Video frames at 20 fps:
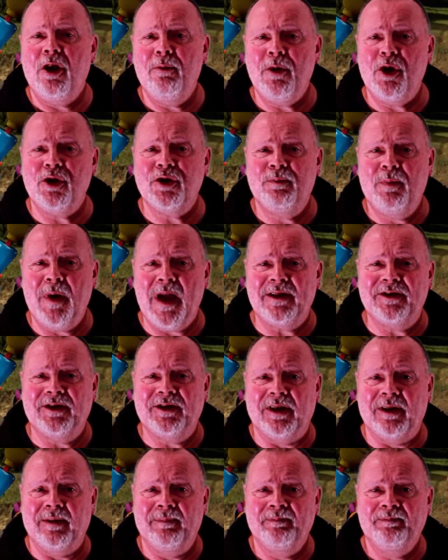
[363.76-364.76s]
much
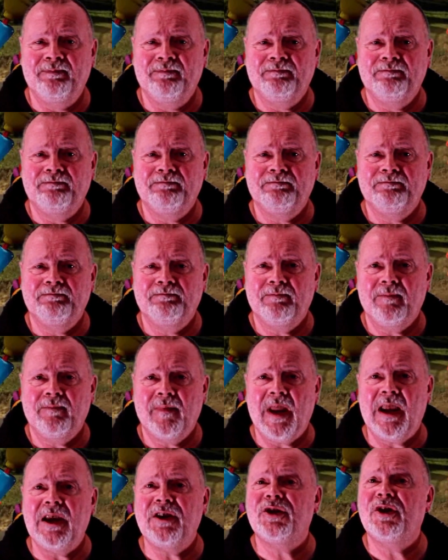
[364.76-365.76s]
better.
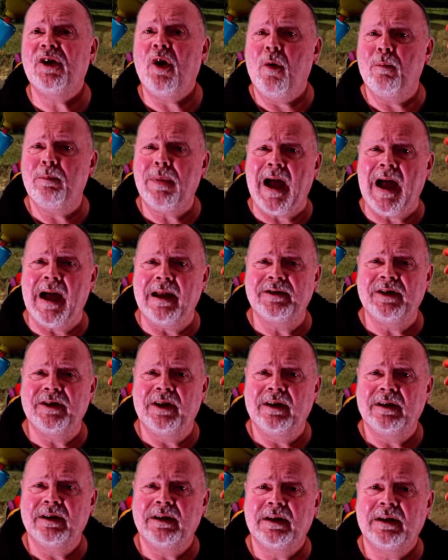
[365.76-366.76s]
It's not bad,
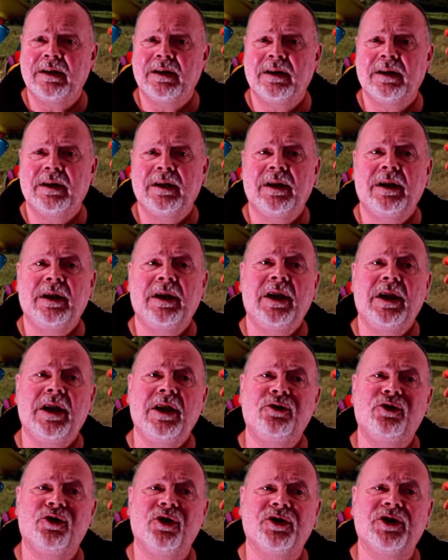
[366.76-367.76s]

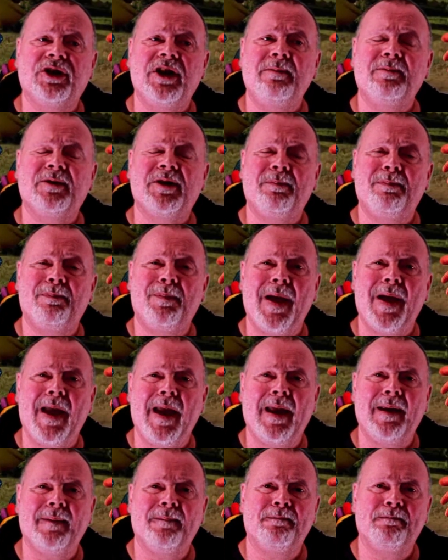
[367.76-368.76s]
it just seems a
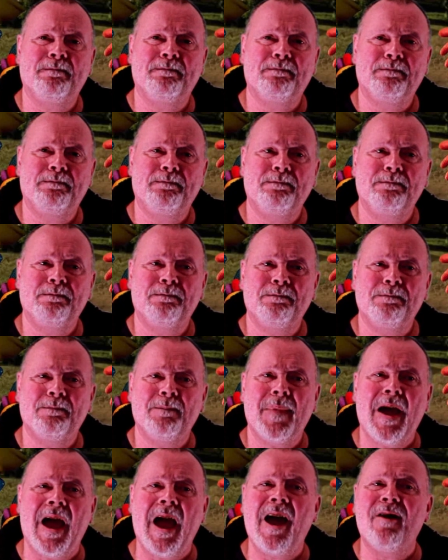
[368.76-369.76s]
bit
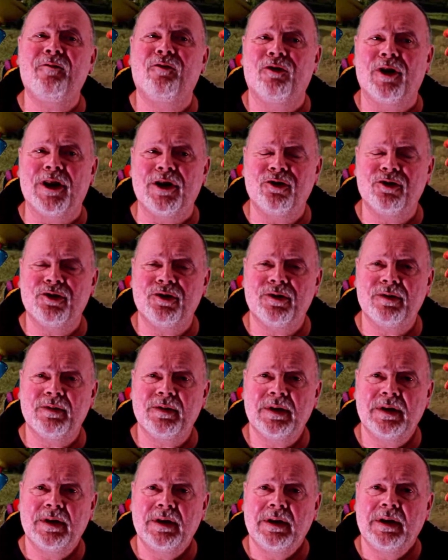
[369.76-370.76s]
average.
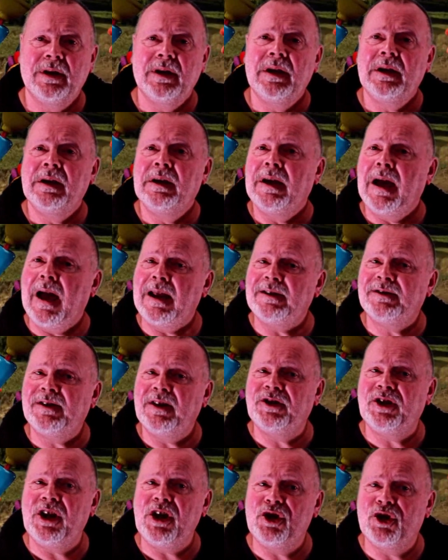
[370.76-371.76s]
As the
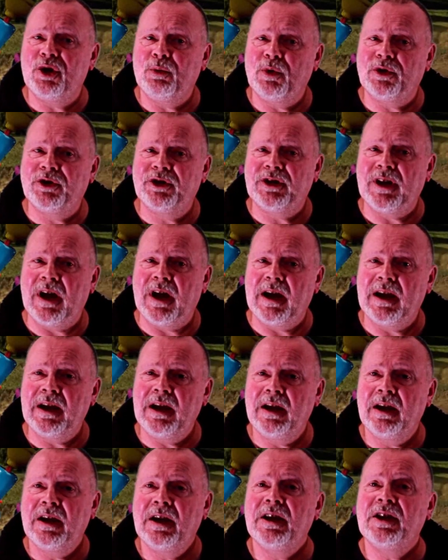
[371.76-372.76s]
teacher would
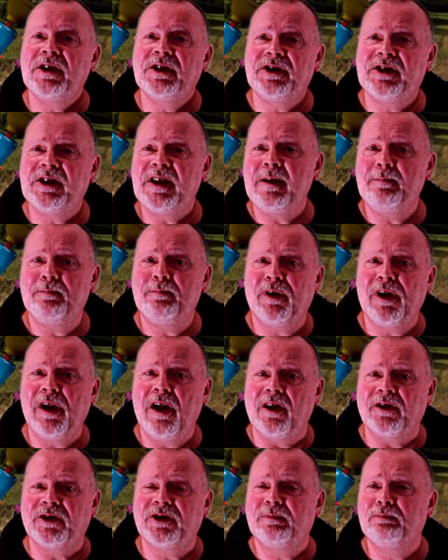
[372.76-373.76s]
say, C+,
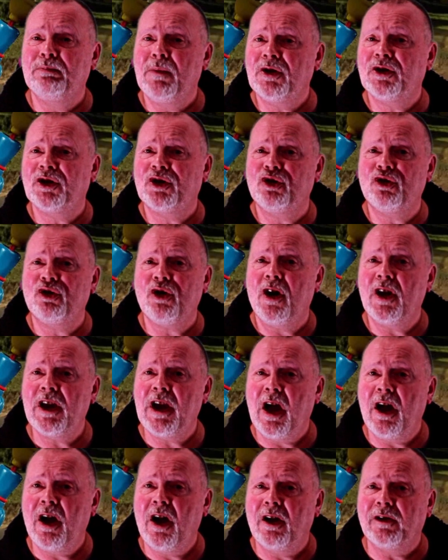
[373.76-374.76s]
must try
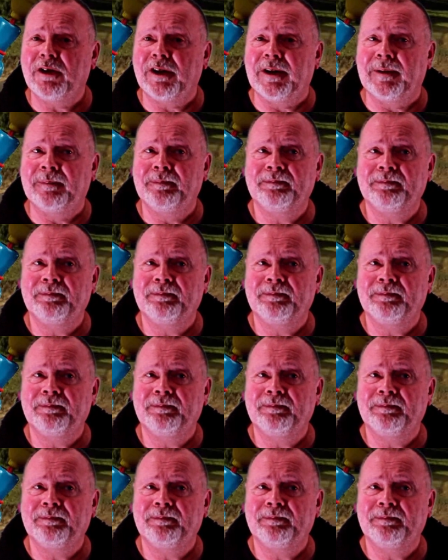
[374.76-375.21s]
harder.